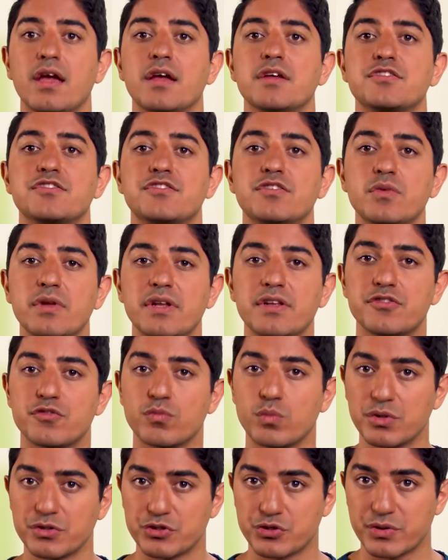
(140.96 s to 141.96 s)
Students
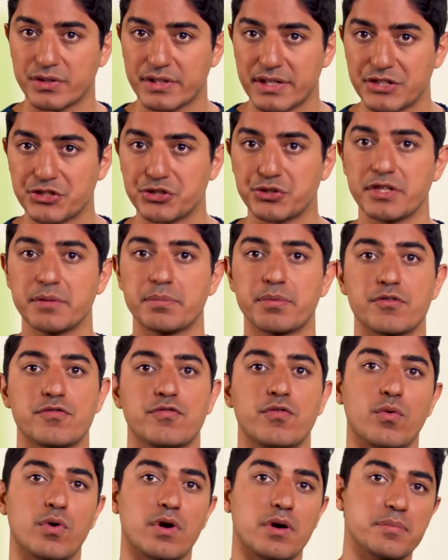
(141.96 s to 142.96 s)
will traditionally
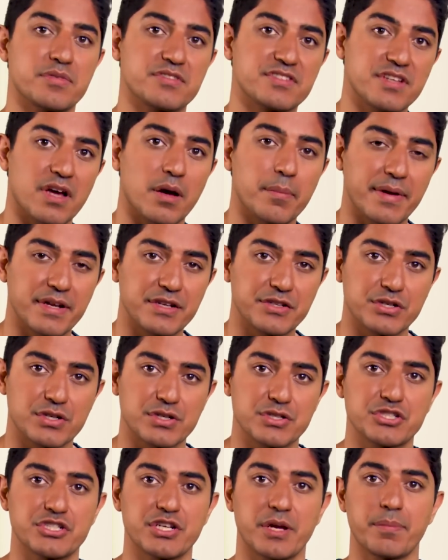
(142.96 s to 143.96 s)
perform
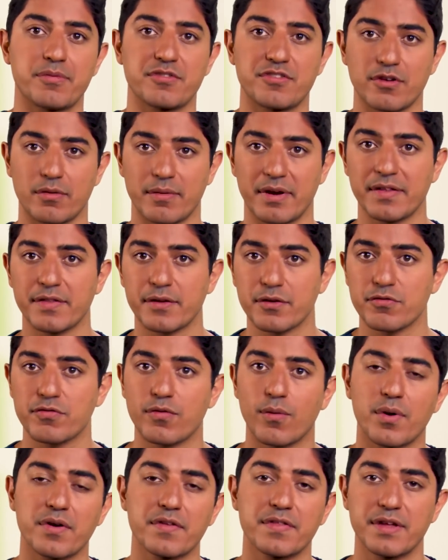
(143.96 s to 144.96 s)
sub-internships during their
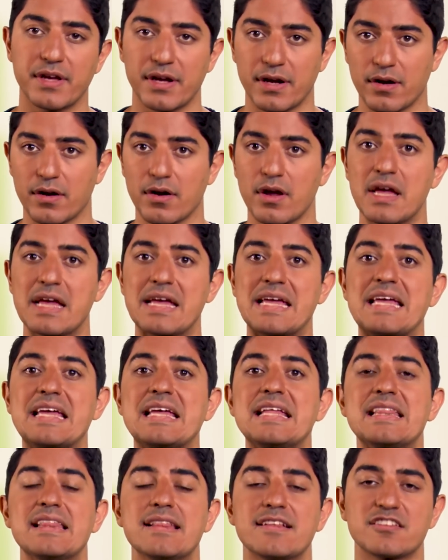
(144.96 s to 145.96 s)
fourth year
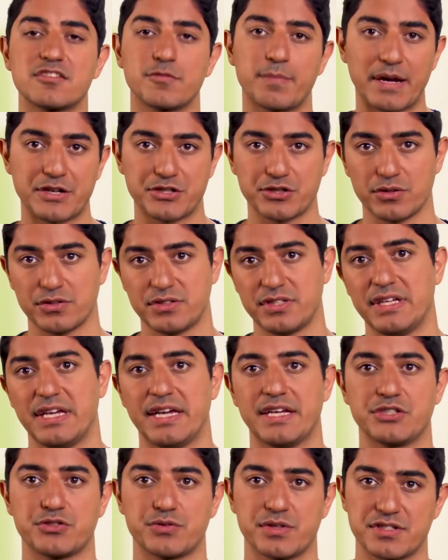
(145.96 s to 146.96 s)
in the specialty
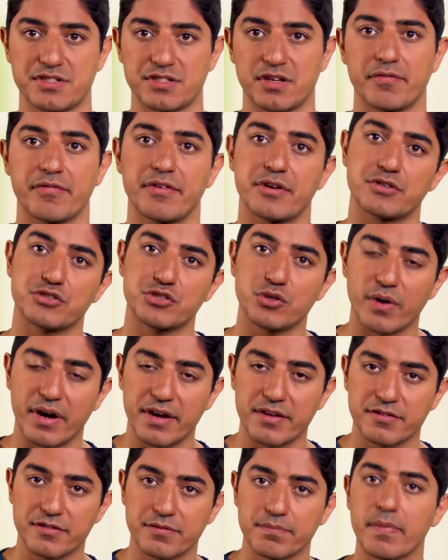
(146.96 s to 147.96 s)
interests of their
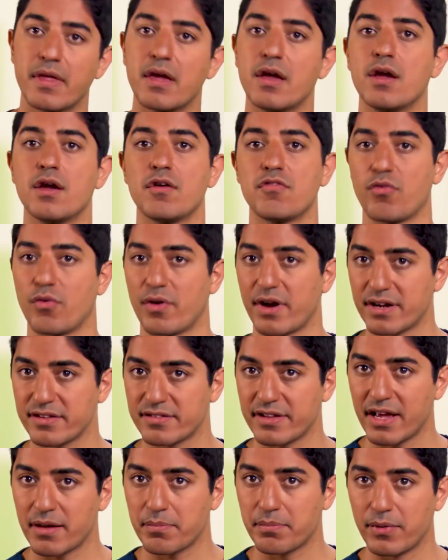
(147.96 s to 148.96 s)
choice. For
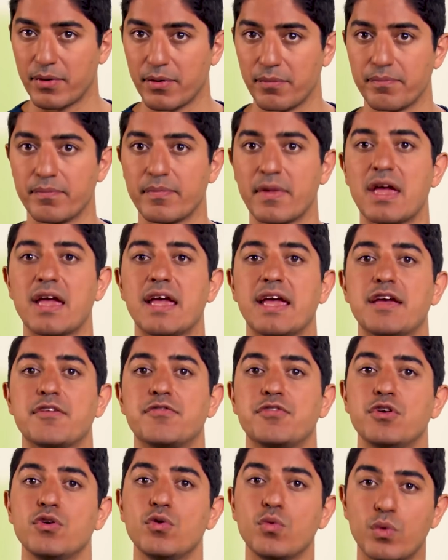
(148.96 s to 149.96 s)
example,
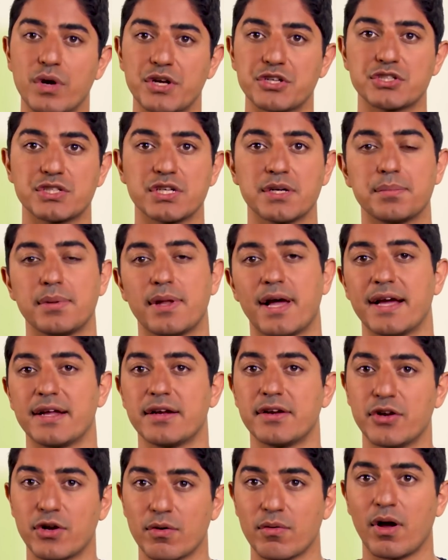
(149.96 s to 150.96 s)
if you wish to apply to
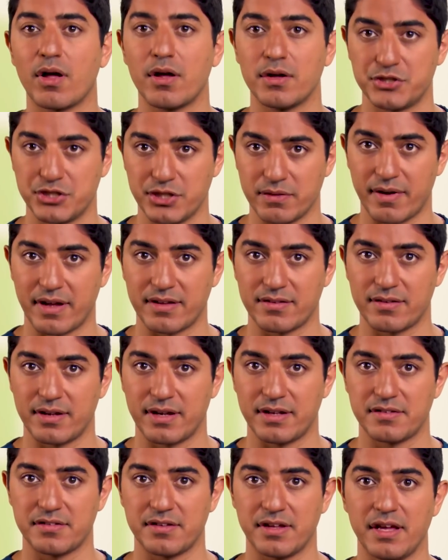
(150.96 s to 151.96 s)
neurology
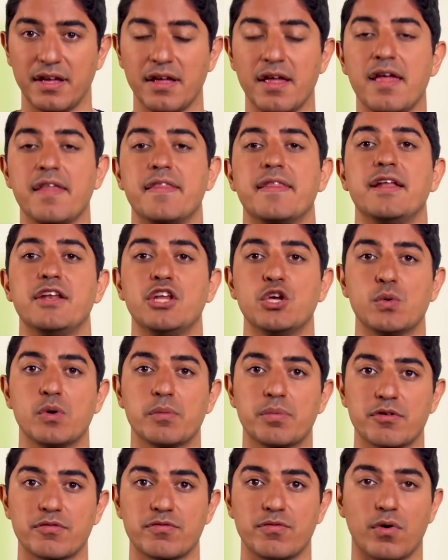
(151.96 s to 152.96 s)
residency, then you will
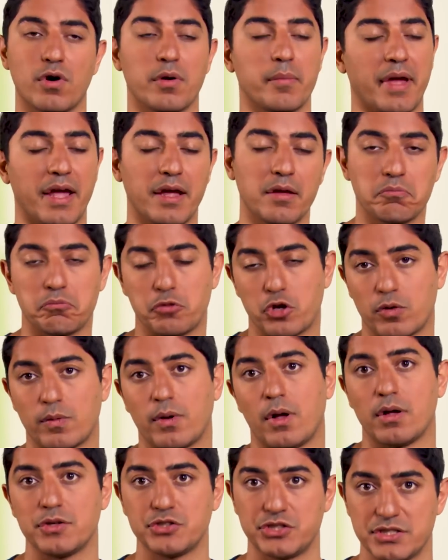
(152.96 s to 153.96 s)
perform a
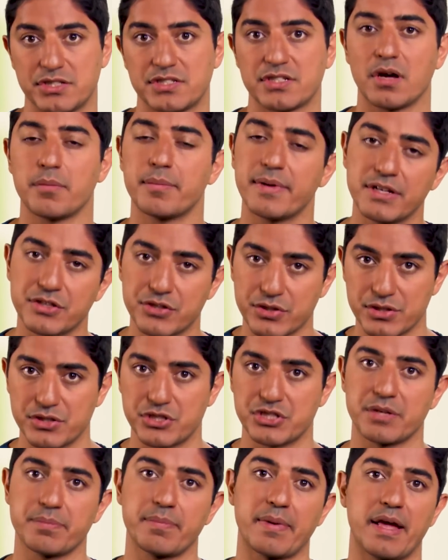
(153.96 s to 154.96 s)
neurology
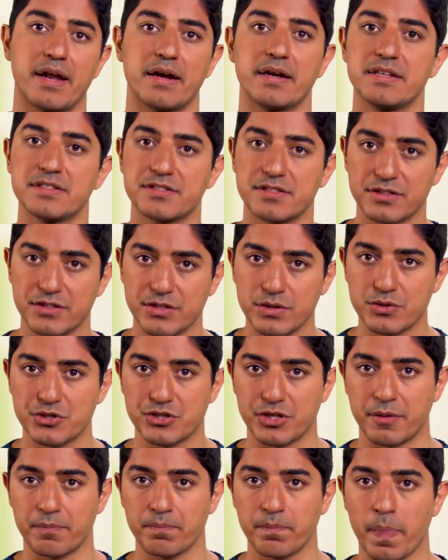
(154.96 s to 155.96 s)
sub-internship at an
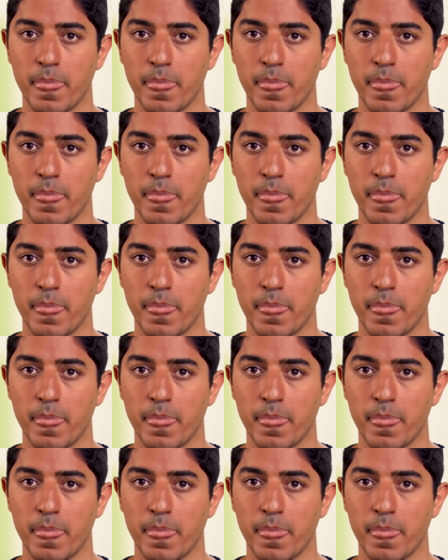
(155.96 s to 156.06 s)
institution.